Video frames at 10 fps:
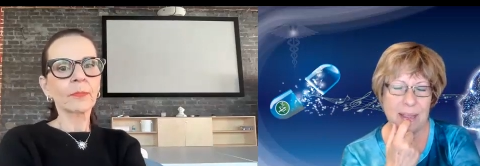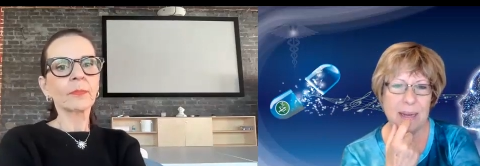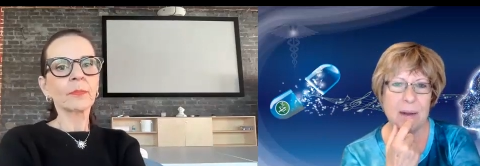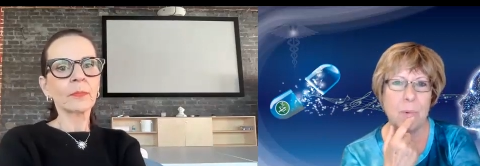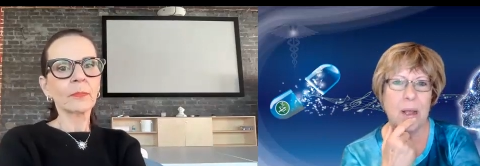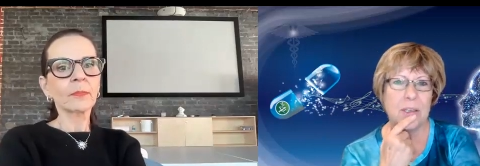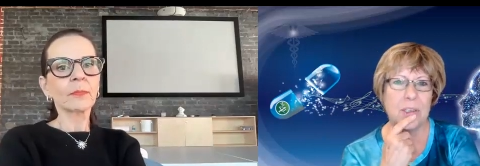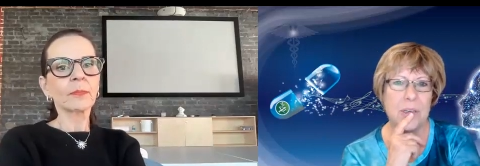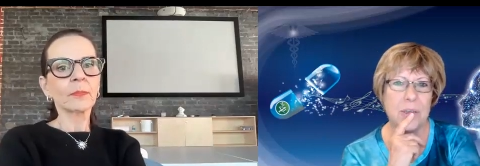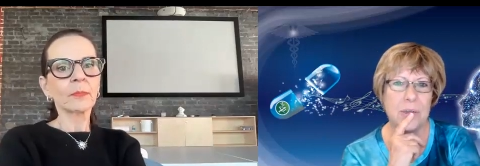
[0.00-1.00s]
Speaker 1: that i want
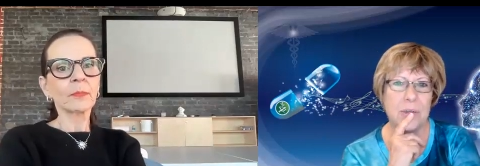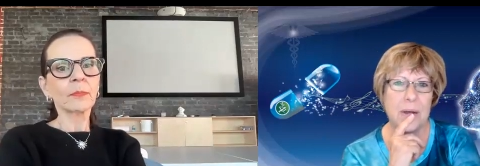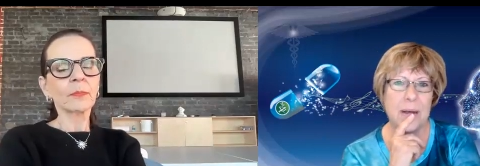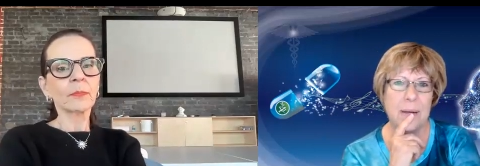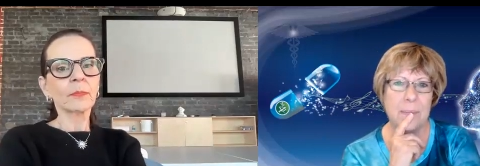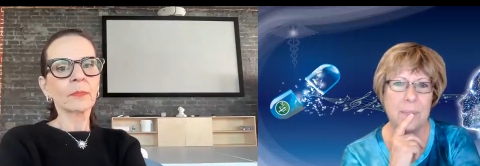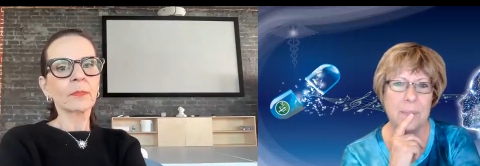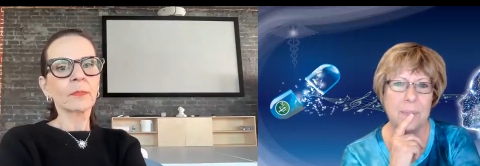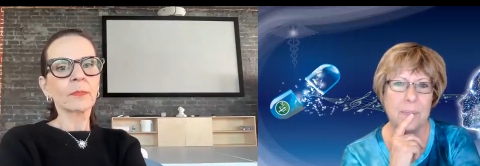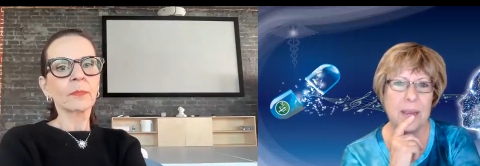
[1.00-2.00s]
to um
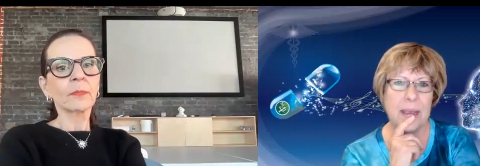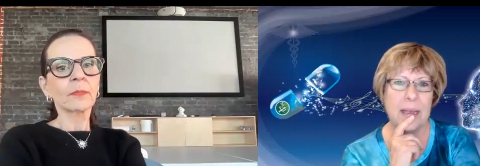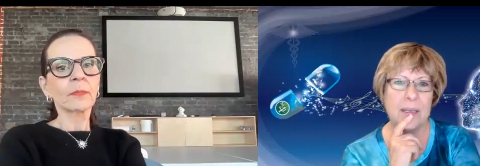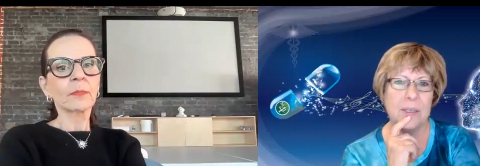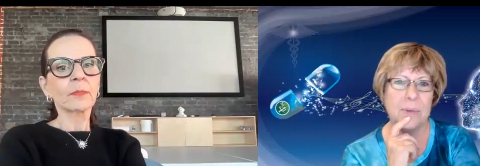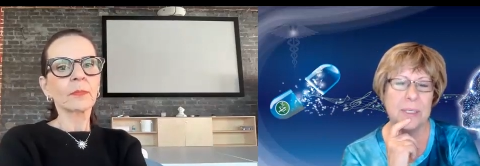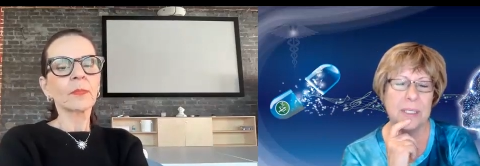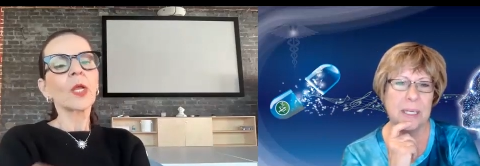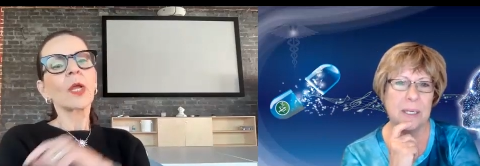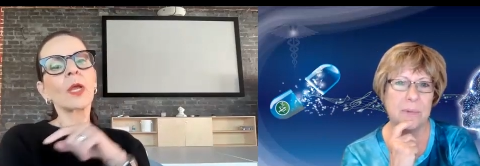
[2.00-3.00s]
get to as
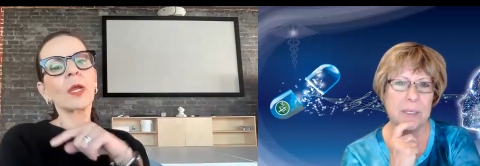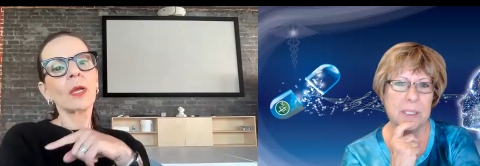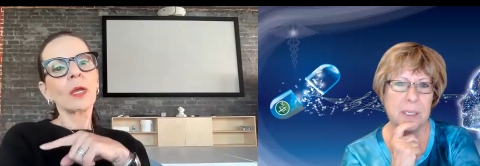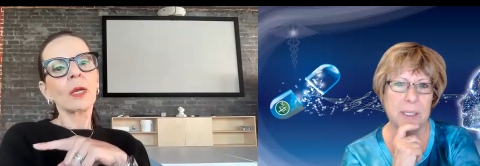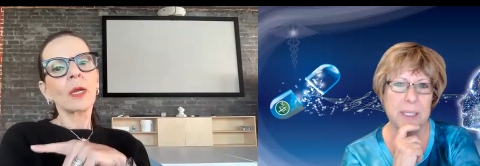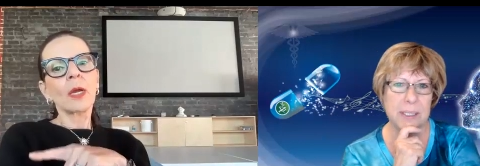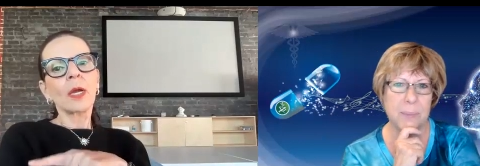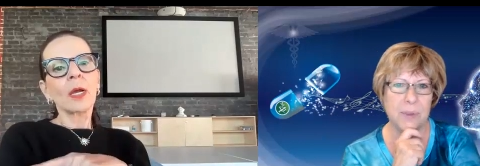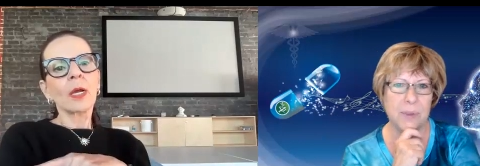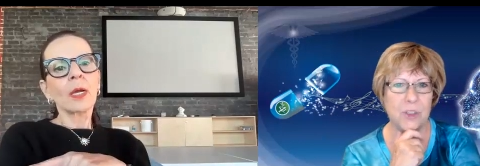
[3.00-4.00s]
the end result as
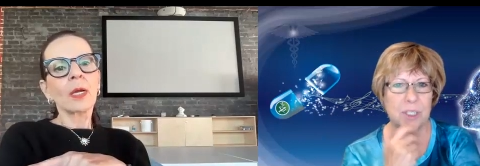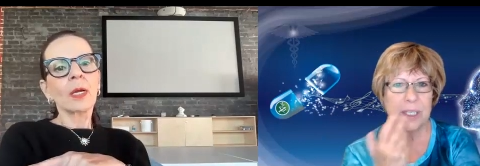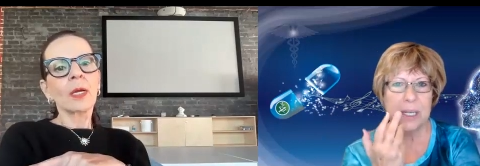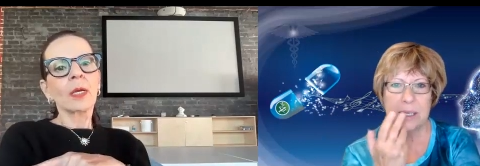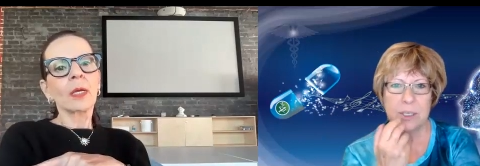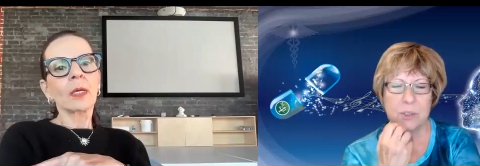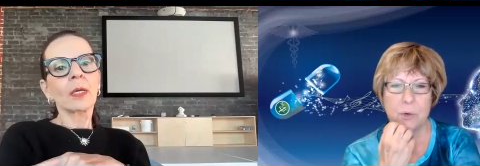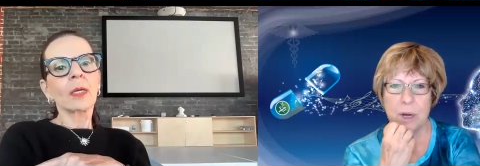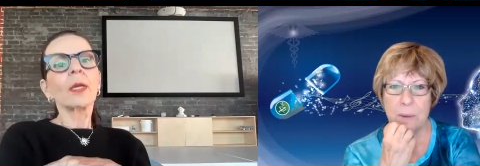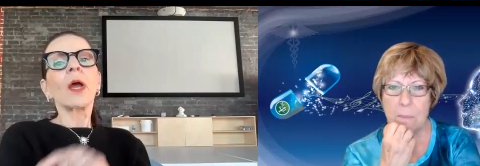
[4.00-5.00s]
opposed to just telling a
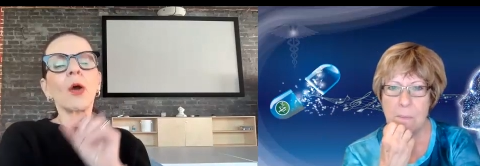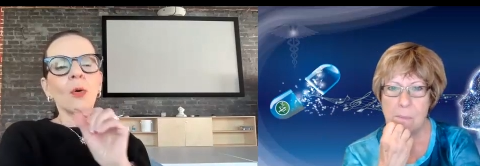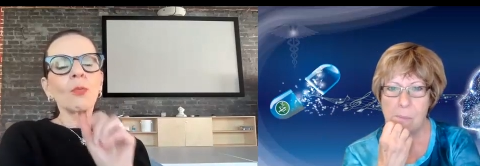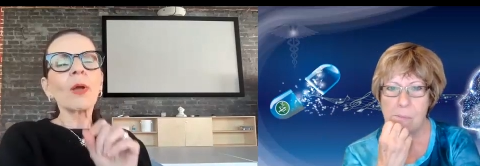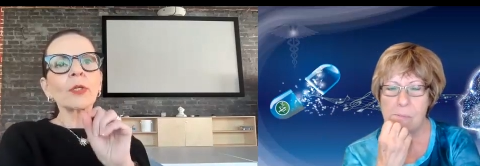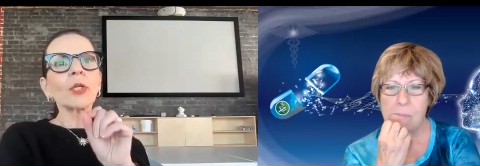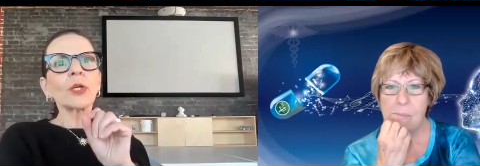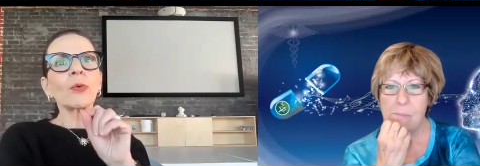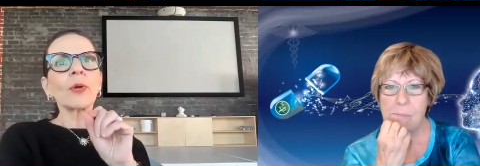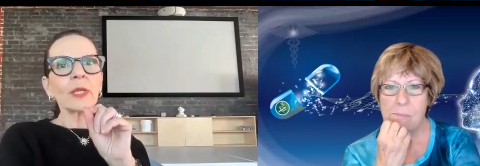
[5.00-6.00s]
story
Speaker 2: well you
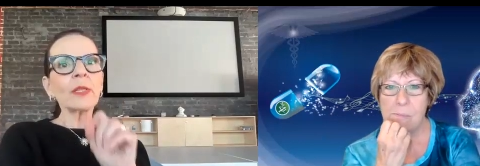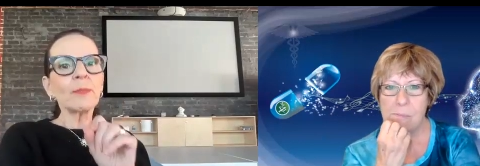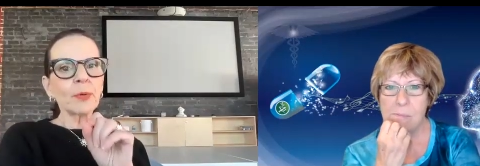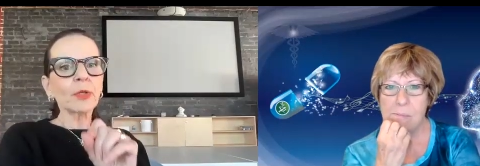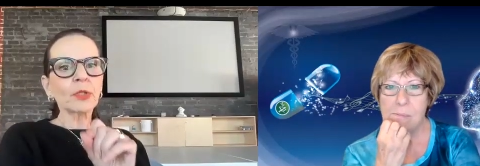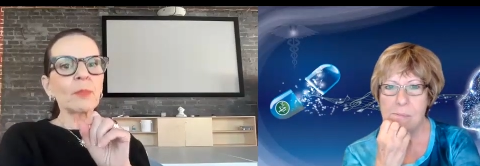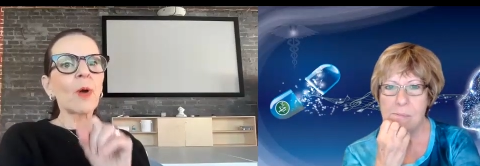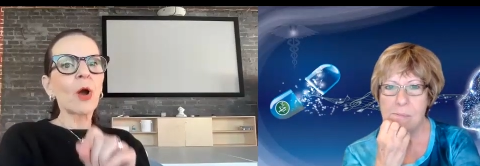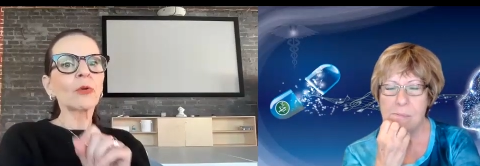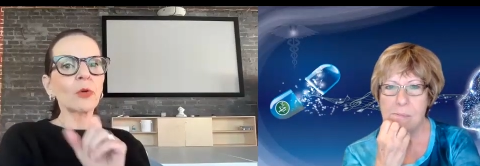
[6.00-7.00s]
know in the book
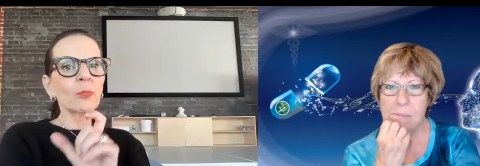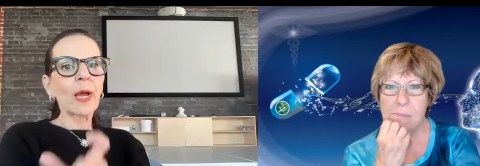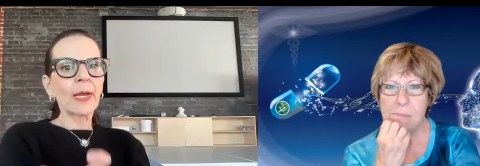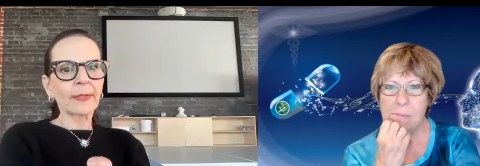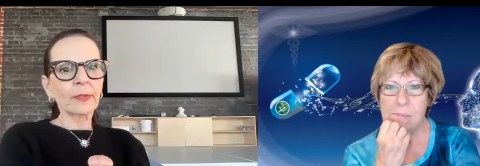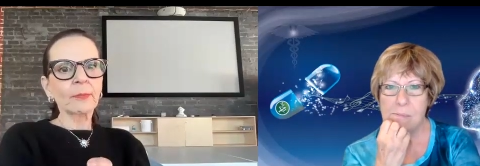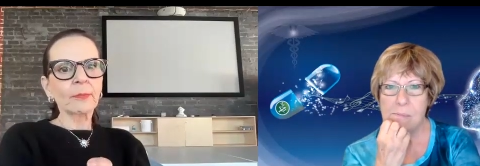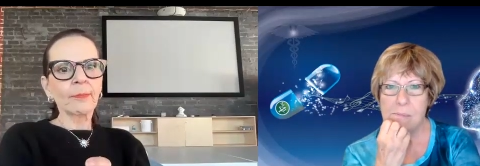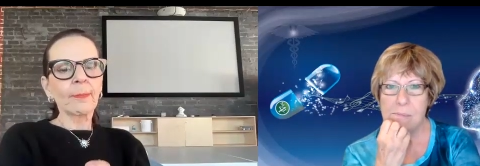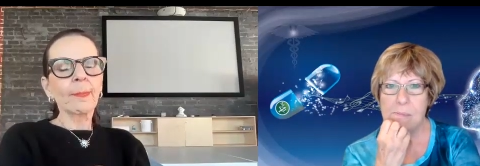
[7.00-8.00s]
Tomorrowmind
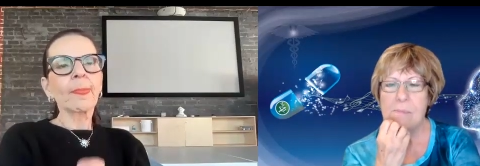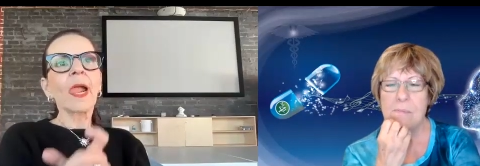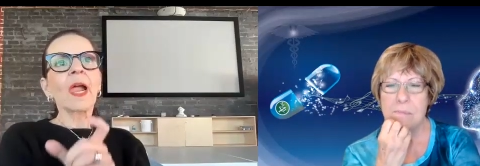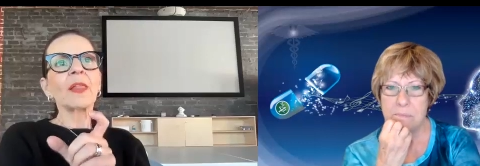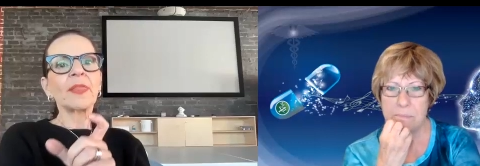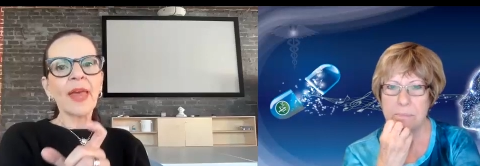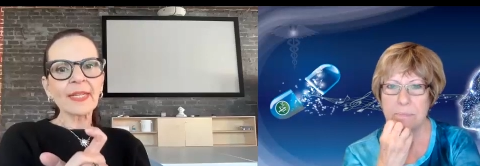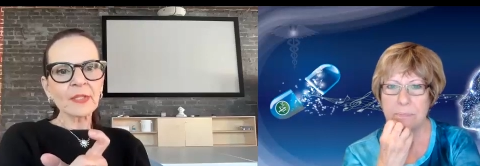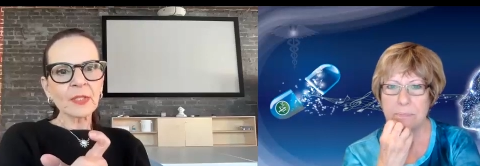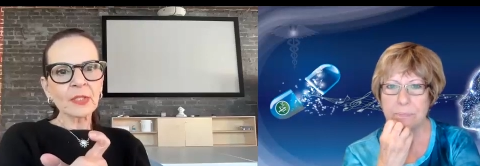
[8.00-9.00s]
mm-hmm.
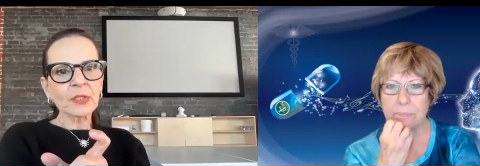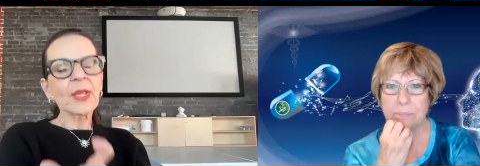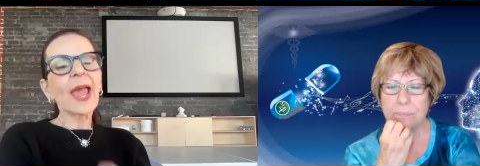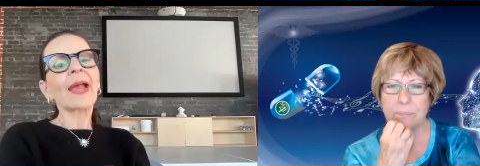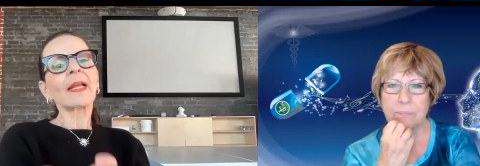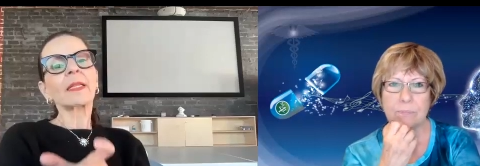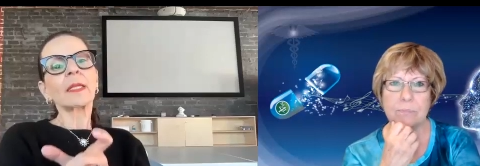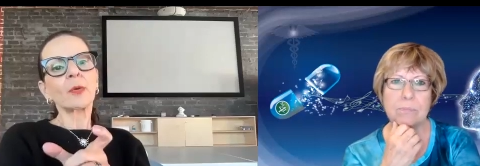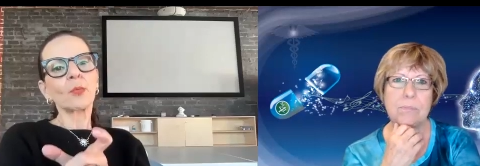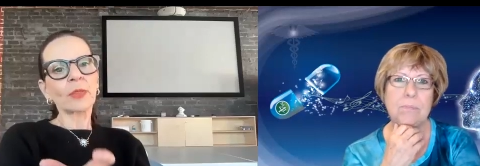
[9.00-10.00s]
that's
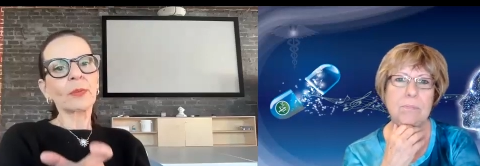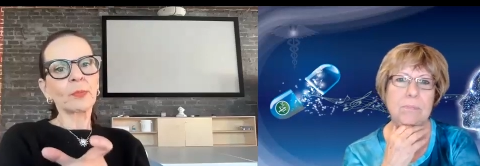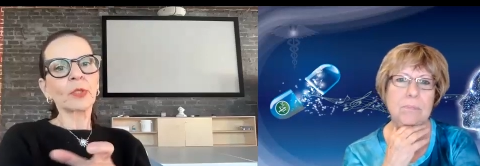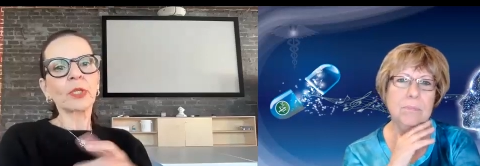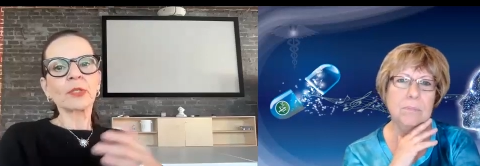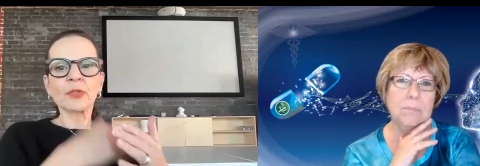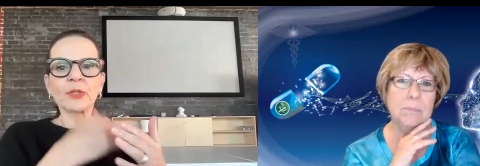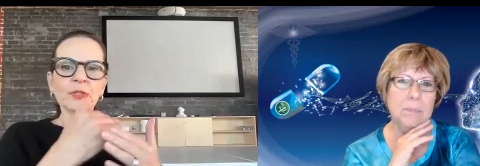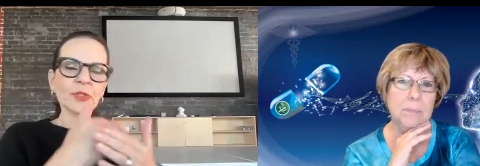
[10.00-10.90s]
exactly what the book does the